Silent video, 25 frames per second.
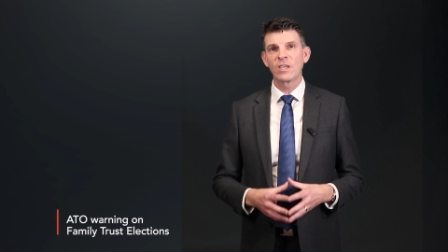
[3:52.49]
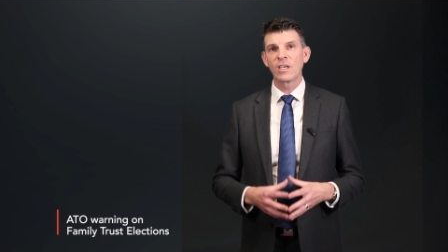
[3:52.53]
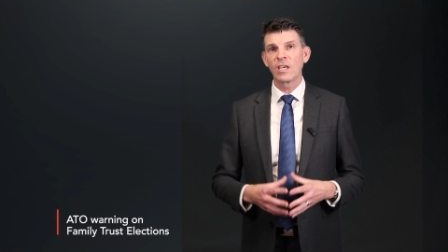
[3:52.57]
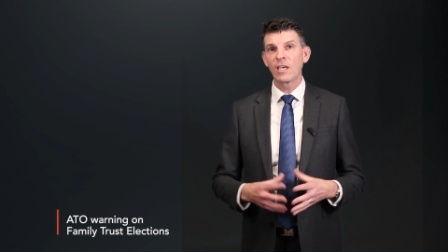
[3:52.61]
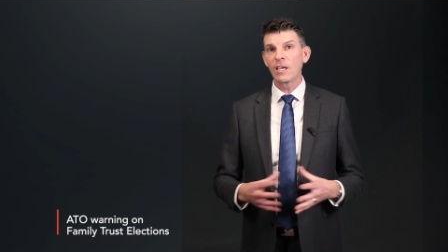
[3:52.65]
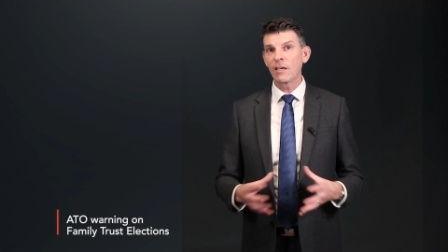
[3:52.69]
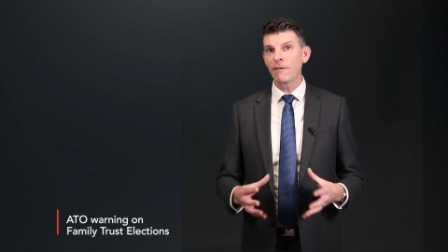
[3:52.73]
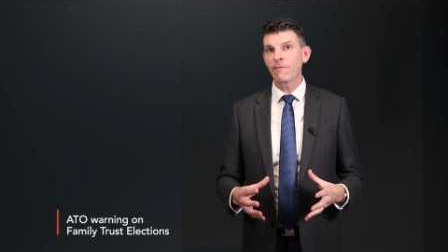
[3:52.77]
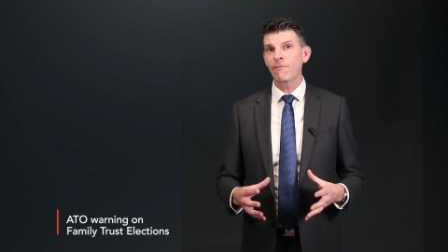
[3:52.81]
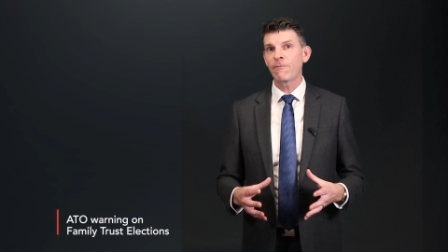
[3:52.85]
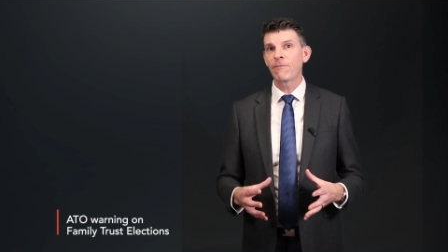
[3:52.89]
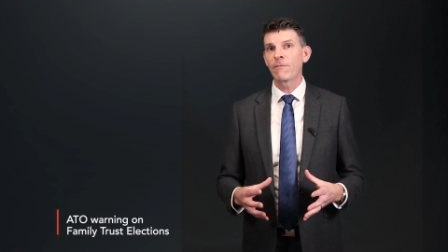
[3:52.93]

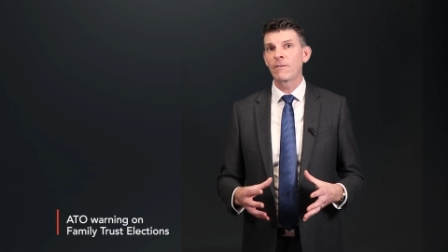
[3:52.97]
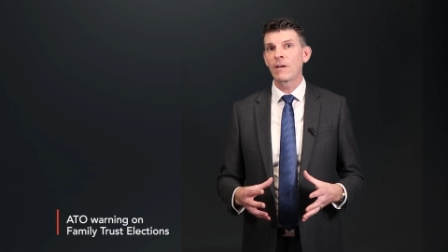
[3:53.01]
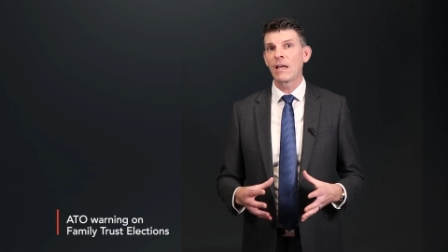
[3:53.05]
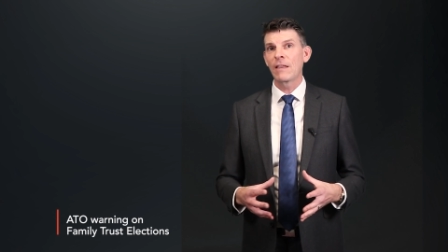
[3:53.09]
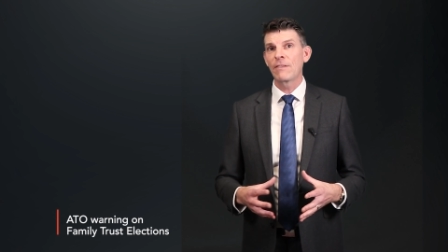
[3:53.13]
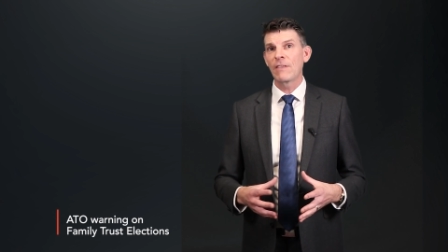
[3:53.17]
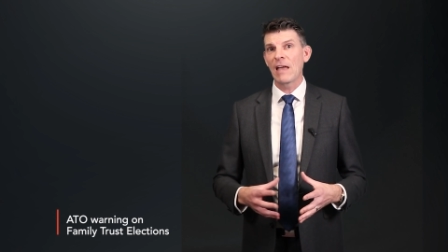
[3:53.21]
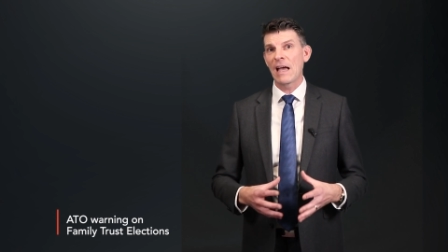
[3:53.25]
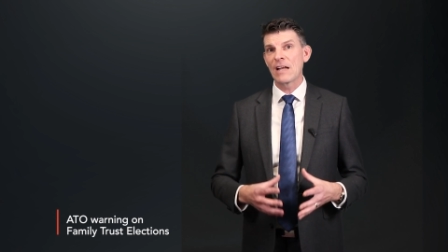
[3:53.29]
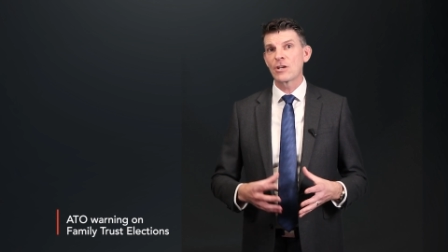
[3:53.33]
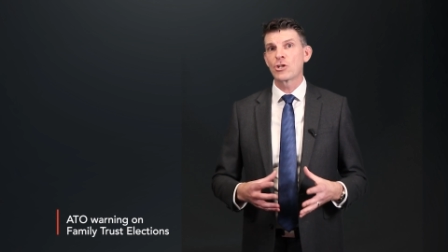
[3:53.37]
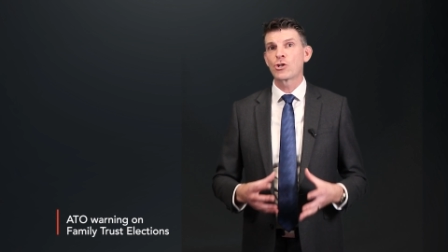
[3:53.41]
if
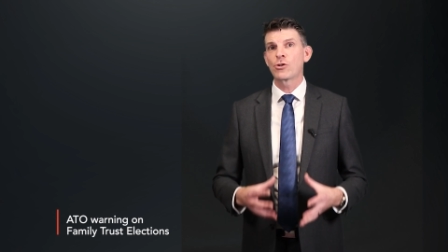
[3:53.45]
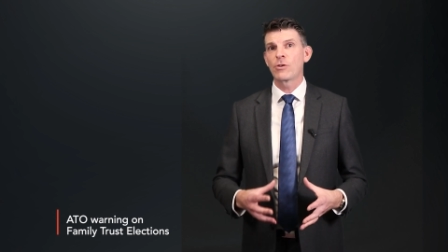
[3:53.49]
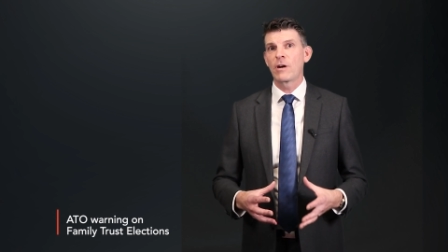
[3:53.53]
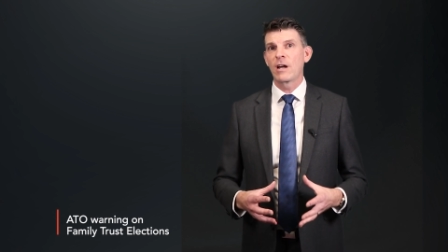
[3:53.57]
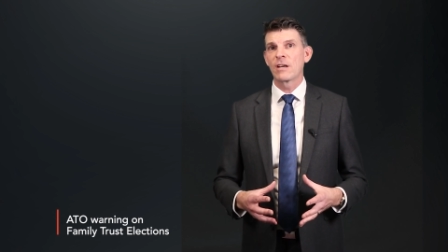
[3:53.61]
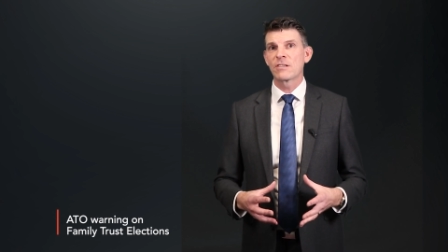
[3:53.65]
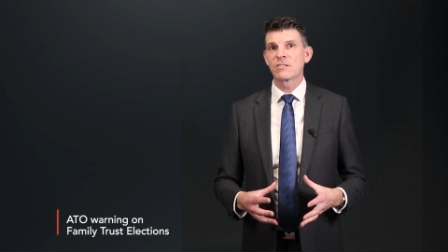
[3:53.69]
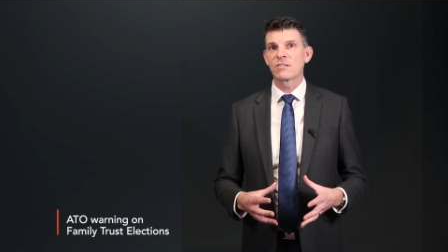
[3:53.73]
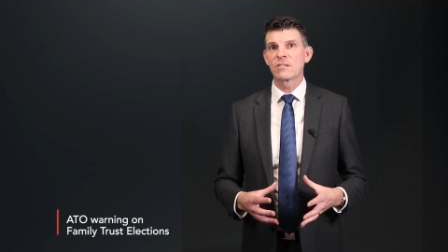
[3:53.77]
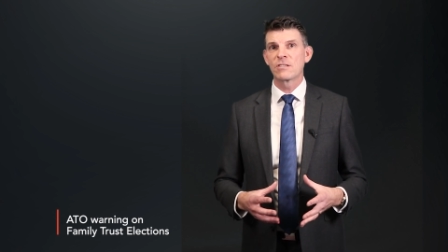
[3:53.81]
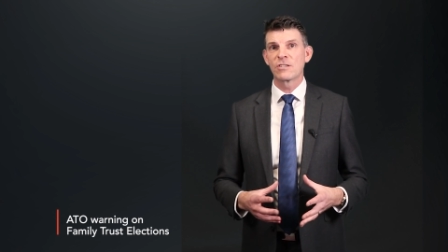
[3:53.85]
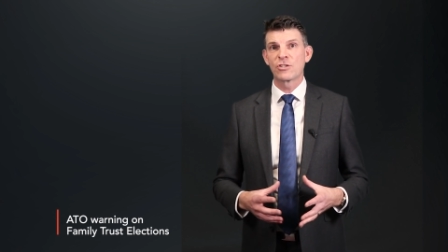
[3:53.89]
that
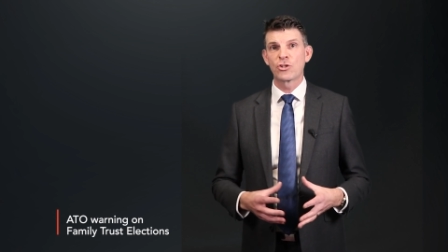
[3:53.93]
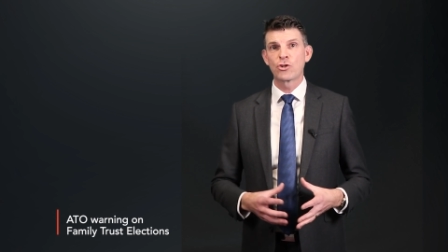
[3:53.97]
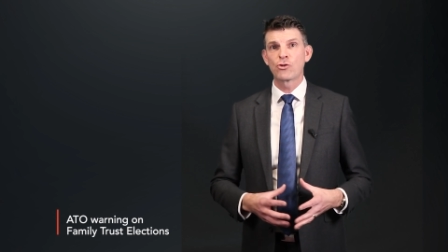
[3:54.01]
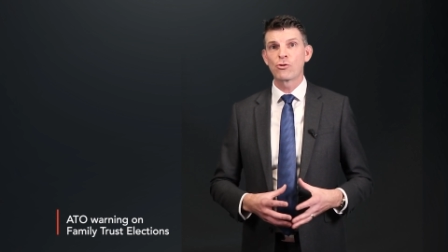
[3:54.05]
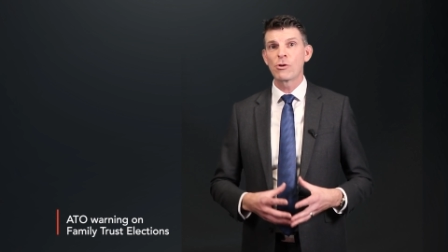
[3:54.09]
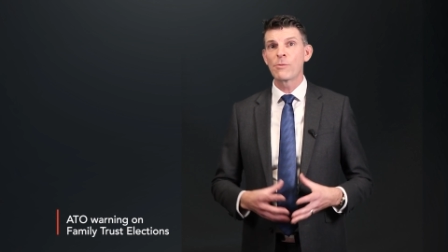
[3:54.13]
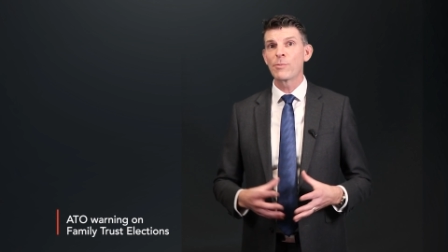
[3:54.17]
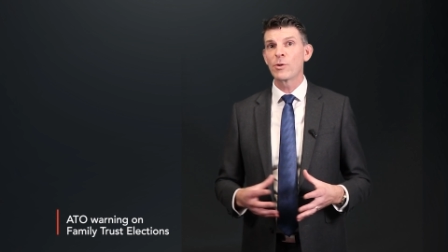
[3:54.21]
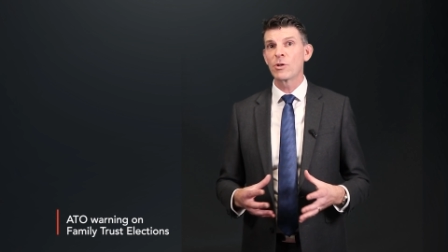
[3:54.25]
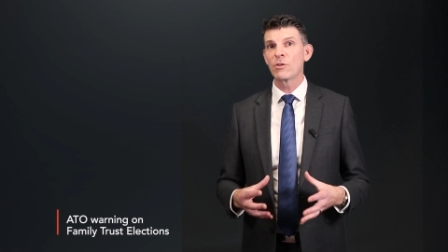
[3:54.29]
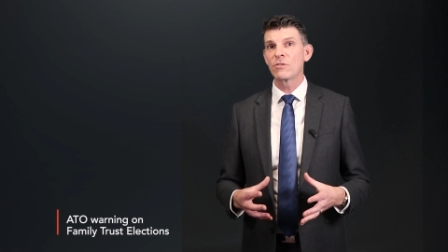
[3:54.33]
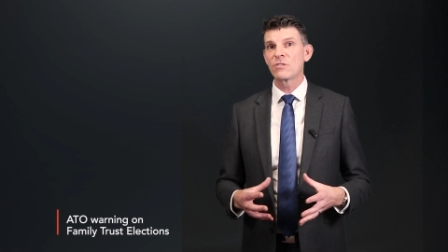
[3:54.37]
trust
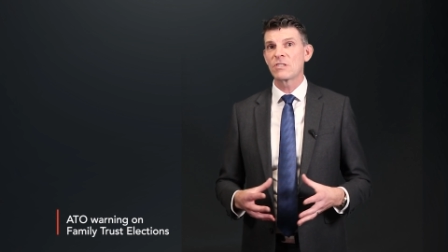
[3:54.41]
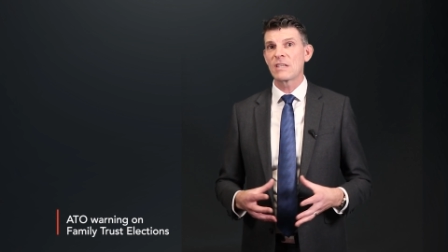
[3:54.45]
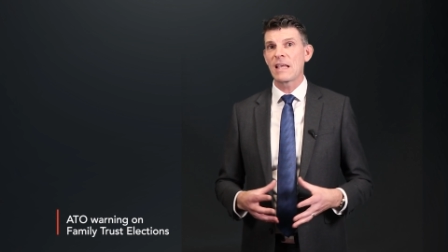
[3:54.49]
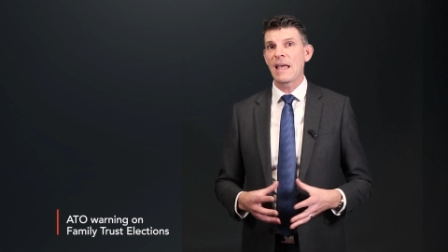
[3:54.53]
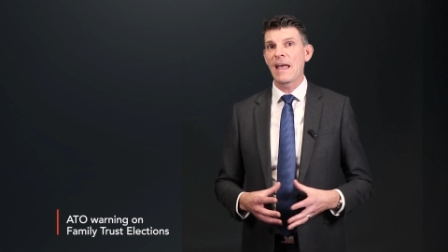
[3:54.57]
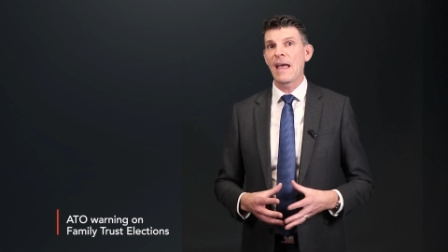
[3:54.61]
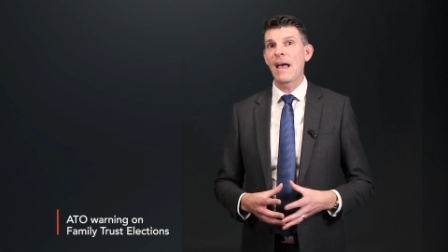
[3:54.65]
distributes